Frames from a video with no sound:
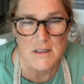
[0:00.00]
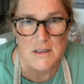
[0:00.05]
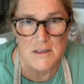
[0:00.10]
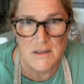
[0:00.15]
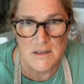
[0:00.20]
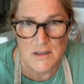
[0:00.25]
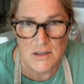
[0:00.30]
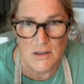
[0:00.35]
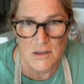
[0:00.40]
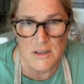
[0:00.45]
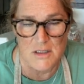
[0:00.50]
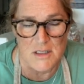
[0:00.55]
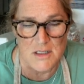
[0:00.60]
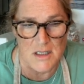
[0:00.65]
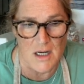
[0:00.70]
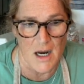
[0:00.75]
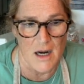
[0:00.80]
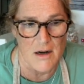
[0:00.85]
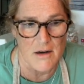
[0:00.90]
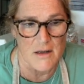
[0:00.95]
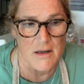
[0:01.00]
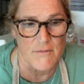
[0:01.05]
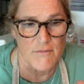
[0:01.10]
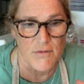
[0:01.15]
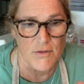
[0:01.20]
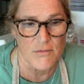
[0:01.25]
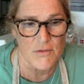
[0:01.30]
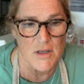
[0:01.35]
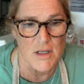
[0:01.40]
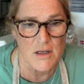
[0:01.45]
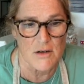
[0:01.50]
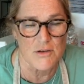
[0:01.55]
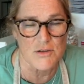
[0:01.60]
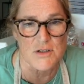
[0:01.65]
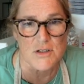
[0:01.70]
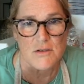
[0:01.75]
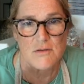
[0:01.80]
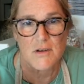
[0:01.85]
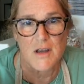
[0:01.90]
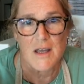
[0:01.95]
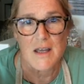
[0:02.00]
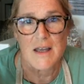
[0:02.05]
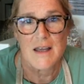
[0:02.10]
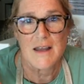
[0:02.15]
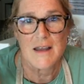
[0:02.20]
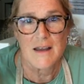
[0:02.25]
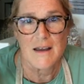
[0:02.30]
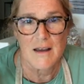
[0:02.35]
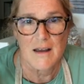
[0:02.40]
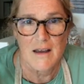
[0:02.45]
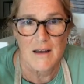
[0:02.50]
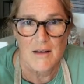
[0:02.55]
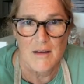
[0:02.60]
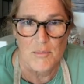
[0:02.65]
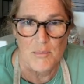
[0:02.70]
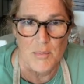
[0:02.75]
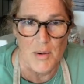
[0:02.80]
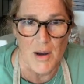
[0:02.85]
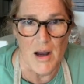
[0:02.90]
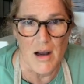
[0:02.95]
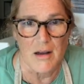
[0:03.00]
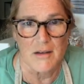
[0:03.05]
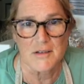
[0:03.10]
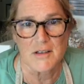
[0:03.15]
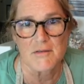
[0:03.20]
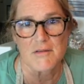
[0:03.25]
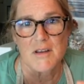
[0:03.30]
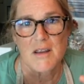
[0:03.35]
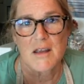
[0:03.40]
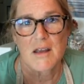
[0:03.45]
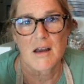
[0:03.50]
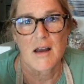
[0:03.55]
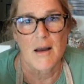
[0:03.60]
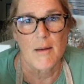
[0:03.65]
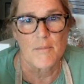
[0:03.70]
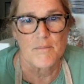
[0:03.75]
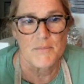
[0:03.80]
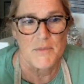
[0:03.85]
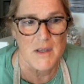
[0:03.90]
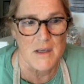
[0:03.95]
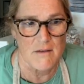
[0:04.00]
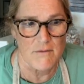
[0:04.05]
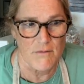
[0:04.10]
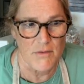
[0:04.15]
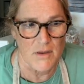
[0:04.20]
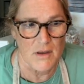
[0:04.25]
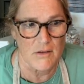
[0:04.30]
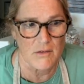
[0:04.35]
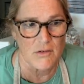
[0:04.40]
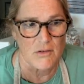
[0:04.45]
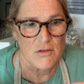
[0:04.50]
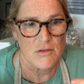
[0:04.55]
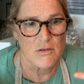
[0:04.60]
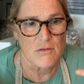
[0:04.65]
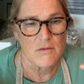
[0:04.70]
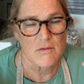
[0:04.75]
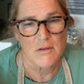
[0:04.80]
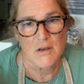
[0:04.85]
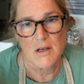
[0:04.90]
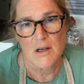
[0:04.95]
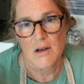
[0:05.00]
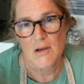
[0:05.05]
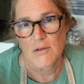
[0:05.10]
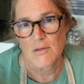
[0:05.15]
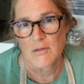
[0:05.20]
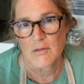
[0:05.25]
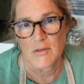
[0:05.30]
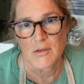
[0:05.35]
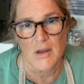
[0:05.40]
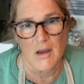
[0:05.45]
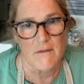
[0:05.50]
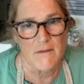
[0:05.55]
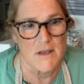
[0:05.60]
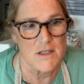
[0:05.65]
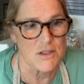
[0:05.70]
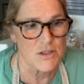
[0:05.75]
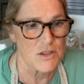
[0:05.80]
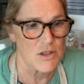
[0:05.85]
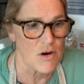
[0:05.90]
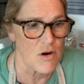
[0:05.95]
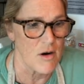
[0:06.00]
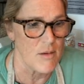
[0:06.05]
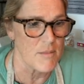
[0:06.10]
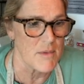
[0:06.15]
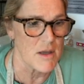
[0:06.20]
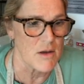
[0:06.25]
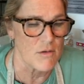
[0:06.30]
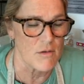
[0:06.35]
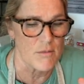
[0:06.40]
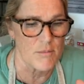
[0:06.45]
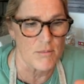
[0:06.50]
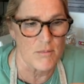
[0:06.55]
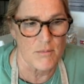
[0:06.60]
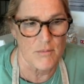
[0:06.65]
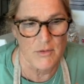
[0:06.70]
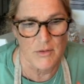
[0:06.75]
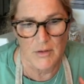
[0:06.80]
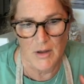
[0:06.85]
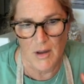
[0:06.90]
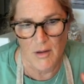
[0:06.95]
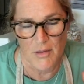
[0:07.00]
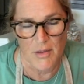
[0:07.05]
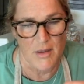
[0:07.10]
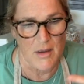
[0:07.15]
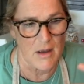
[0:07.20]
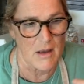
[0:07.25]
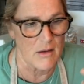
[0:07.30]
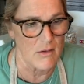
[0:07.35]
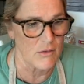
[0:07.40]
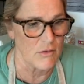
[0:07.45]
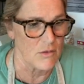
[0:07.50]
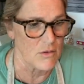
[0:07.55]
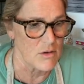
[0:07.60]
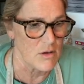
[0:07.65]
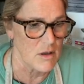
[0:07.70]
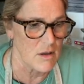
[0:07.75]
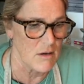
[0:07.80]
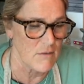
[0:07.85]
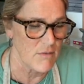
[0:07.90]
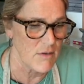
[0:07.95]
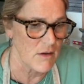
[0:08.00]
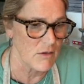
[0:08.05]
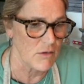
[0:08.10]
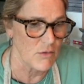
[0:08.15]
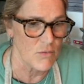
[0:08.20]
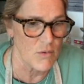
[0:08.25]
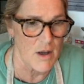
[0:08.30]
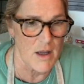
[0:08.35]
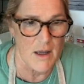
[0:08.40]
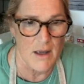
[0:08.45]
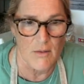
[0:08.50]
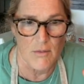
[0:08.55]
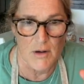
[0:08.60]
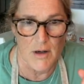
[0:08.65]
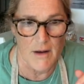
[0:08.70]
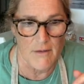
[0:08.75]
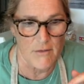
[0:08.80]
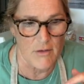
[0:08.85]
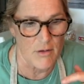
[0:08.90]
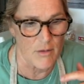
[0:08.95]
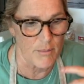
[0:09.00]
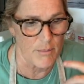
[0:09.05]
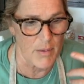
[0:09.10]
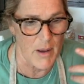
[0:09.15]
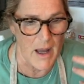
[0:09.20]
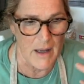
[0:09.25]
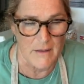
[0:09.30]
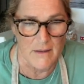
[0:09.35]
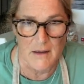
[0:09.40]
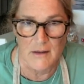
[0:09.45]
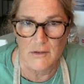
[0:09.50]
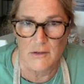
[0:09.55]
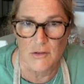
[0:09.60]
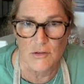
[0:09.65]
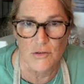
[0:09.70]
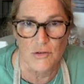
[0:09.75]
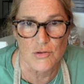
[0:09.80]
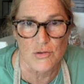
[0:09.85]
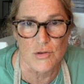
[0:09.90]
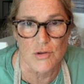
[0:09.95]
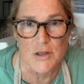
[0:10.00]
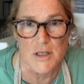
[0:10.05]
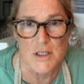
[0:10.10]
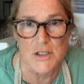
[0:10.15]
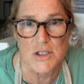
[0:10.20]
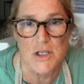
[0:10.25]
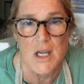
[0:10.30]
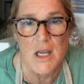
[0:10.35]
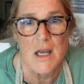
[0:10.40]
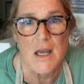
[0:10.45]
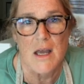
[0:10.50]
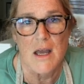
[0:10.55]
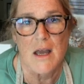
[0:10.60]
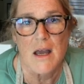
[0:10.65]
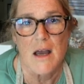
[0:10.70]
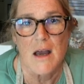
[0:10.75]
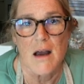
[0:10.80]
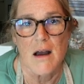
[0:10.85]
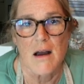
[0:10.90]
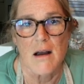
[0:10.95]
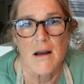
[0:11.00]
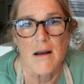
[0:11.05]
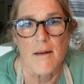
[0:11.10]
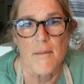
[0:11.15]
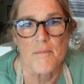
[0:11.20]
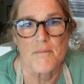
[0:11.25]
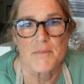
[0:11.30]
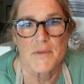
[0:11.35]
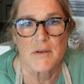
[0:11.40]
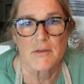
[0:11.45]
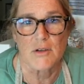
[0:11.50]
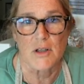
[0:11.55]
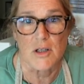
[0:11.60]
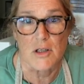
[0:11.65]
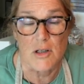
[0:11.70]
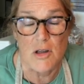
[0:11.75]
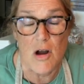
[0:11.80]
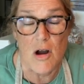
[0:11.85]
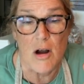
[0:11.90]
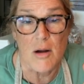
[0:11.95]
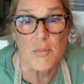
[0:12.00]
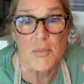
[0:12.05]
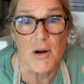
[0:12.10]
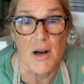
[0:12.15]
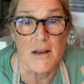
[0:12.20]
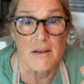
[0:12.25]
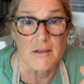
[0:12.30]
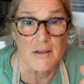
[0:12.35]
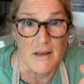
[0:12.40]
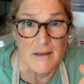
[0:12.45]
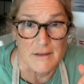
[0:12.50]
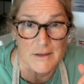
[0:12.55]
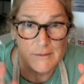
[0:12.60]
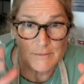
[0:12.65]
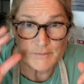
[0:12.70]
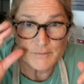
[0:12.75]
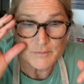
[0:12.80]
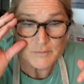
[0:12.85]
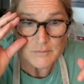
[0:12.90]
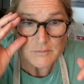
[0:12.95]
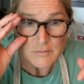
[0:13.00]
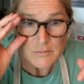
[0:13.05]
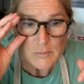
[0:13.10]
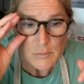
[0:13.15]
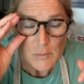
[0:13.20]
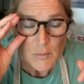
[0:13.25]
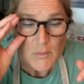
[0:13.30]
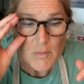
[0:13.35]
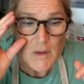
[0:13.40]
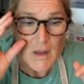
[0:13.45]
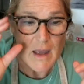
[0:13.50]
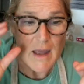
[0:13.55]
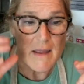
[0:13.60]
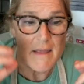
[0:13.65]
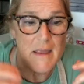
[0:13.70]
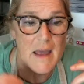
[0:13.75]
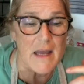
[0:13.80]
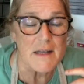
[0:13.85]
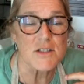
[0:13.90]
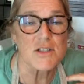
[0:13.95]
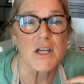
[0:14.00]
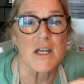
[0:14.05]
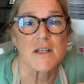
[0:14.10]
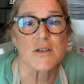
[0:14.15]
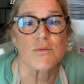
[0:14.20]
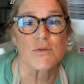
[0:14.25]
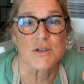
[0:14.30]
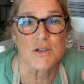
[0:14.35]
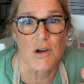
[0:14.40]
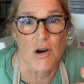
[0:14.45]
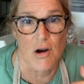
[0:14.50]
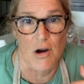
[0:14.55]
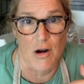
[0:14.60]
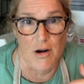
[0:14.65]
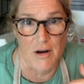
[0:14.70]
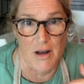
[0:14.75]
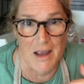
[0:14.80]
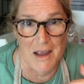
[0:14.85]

took entirety of 3 years to box everything up, give things to, you know, Salvation Army, or sell things or give things away, whatever, pack things in storage. It's a long process, and that change was hard.